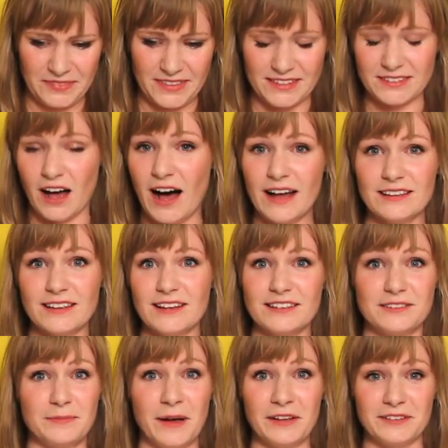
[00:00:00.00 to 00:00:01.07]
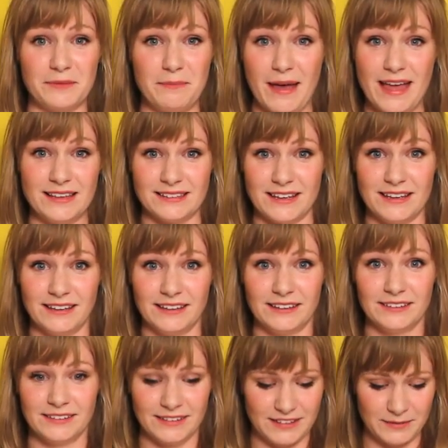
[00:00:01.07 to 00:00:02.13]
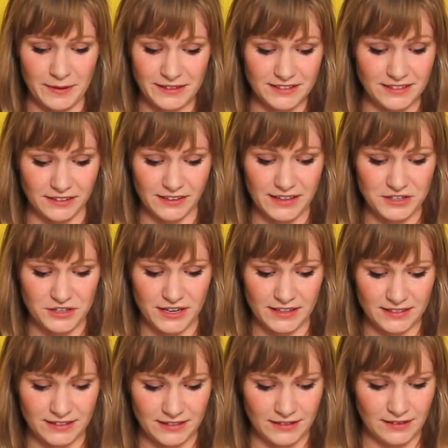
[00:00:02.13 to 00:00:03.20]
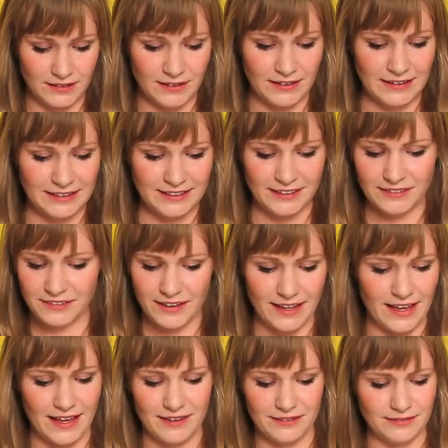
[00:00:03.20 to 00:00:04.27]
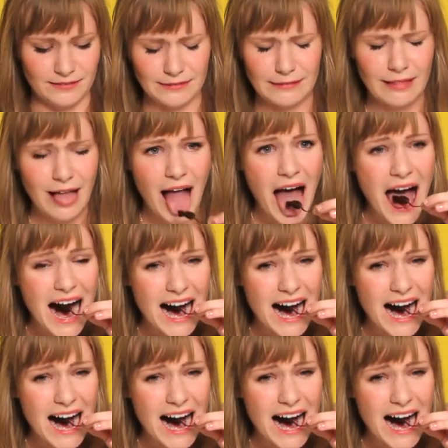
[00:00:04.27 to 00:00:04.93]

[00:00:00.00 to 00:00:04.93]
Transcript: This hot sauce smells amazing. It smells delicious. Okay, Oh.